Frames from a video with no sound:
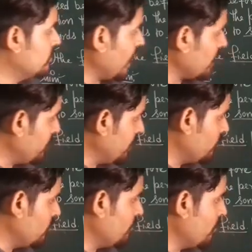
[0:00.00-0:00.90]
that
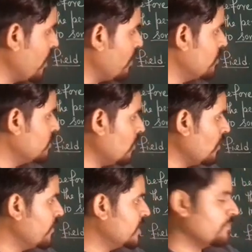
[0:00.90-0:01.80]
particular pronoun is
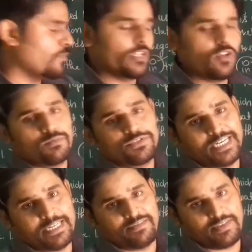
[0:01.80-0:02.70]
always put in
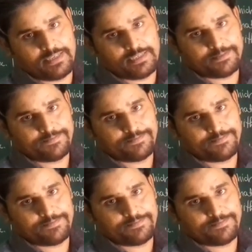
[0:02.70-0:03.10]
objective case,